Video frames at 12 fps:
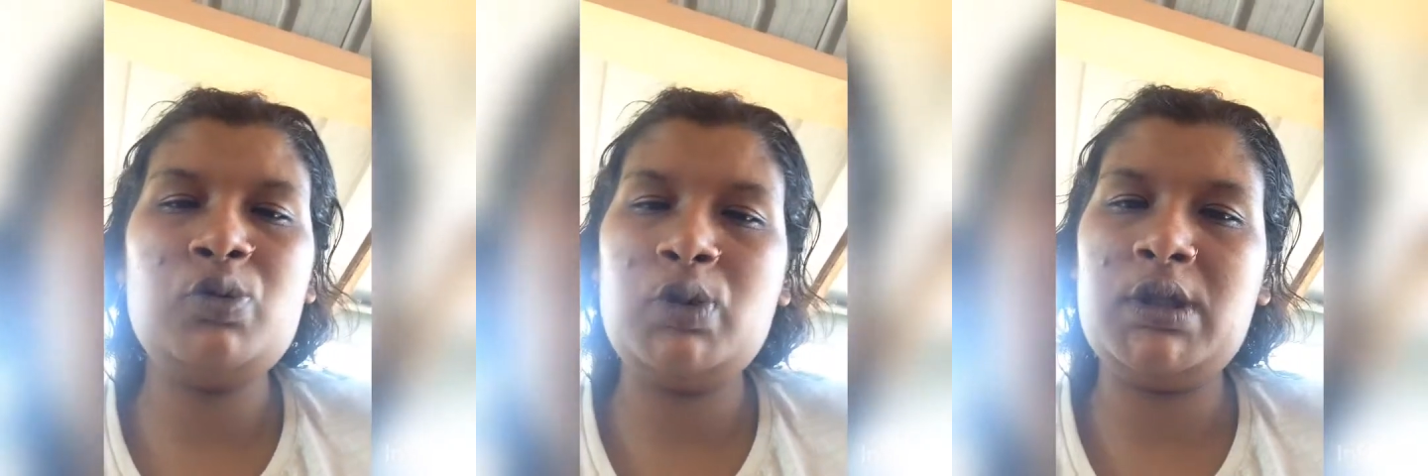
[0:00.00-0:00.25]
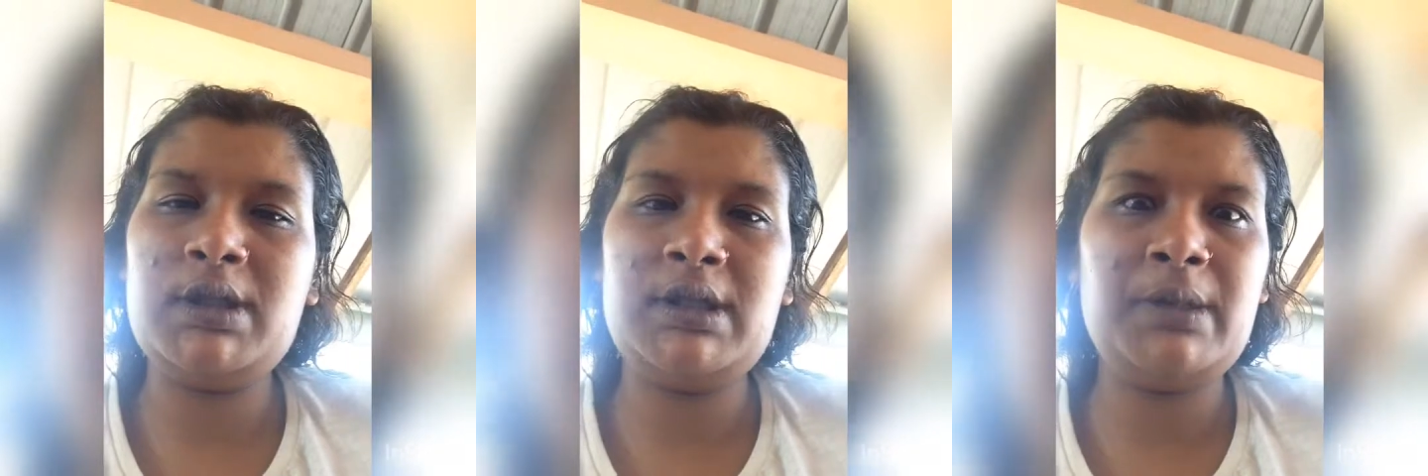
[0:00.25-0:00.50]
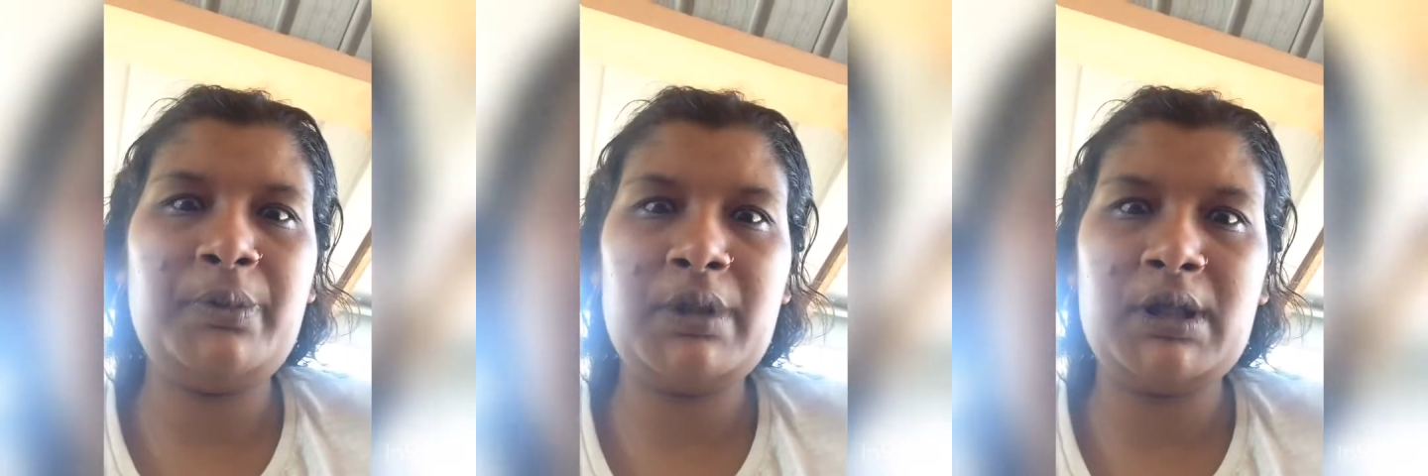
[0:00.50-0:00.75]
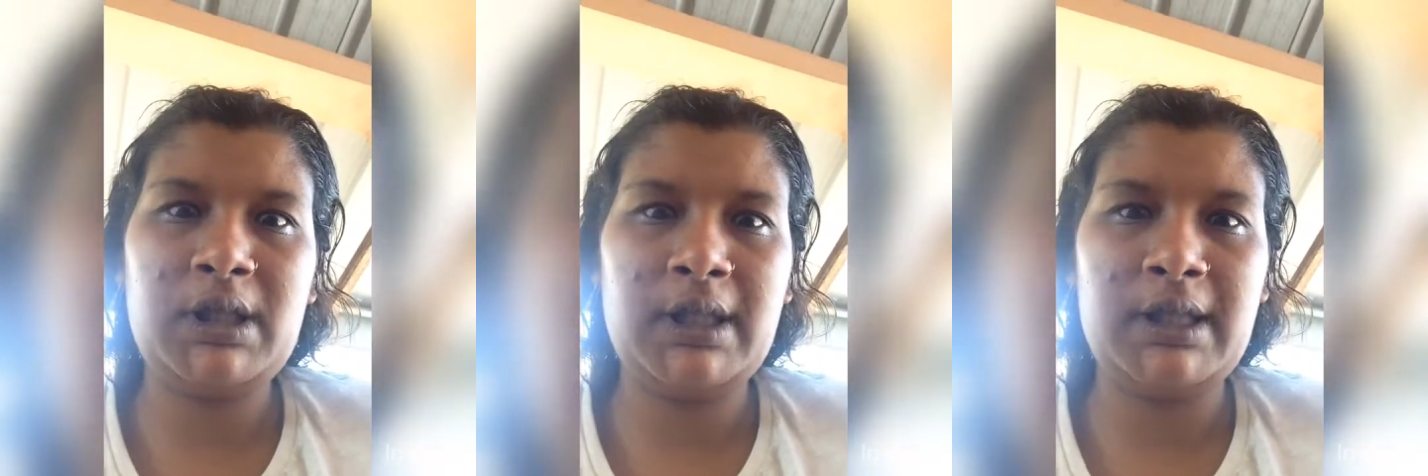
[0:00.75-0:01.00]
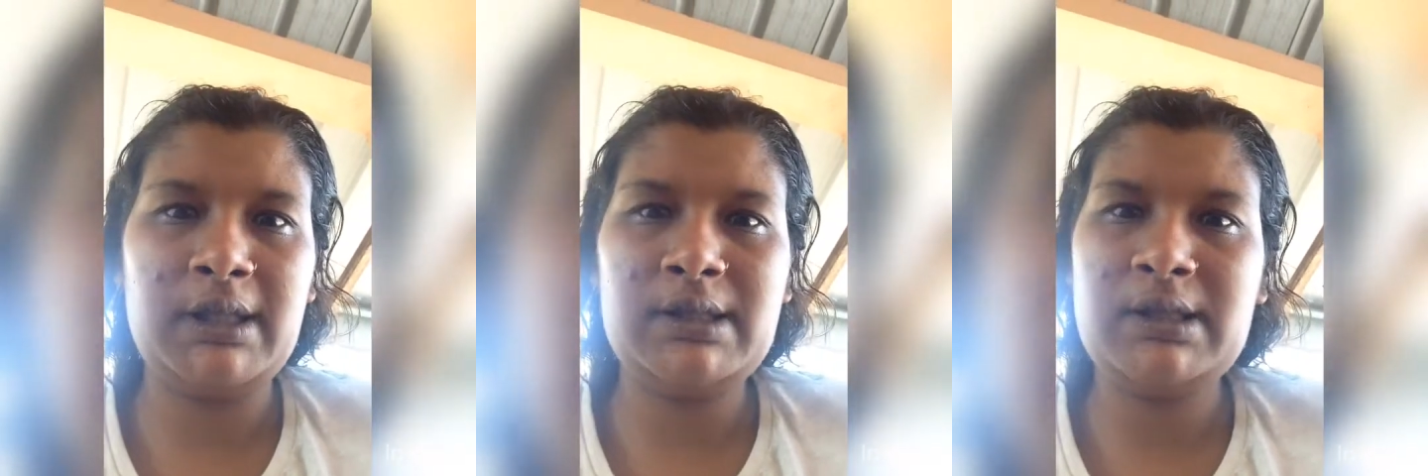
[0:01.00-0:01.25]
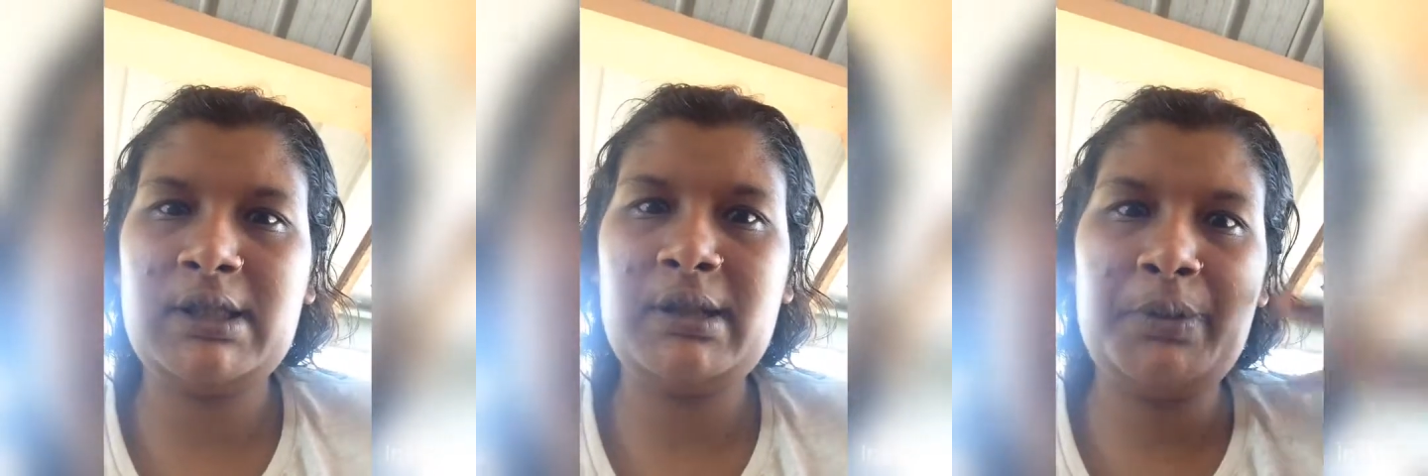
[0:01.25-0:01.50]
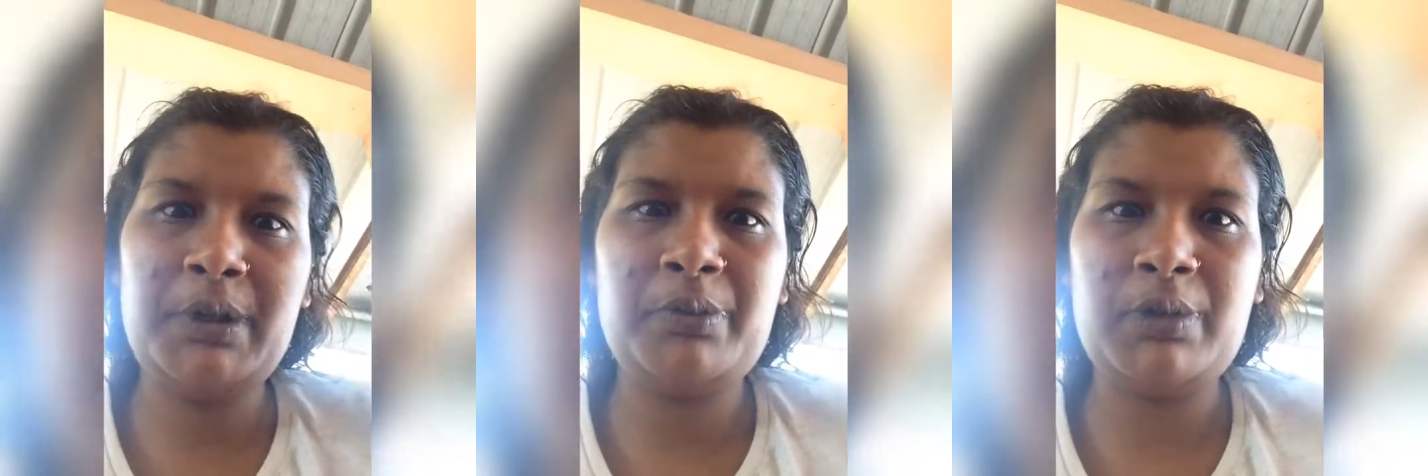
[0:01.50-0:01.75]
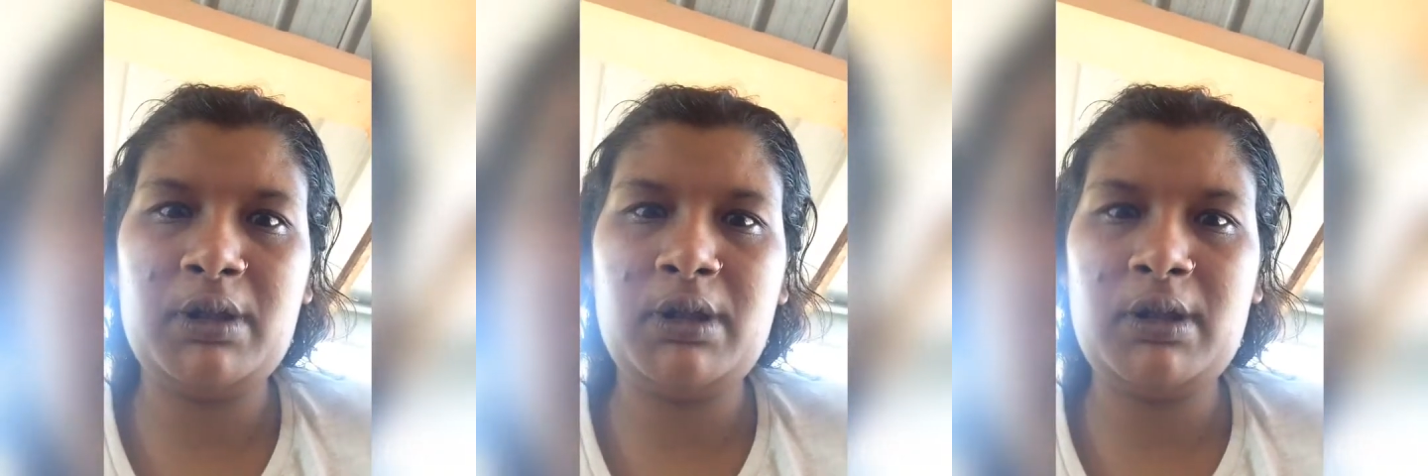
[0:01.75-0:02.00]
nudity pictures to
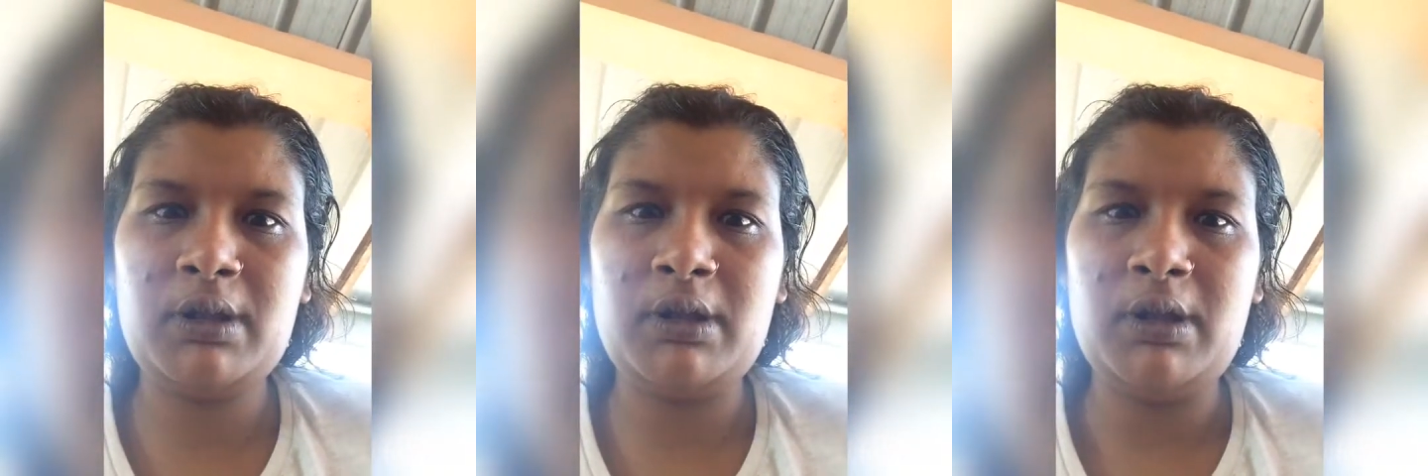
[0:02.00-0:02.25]
people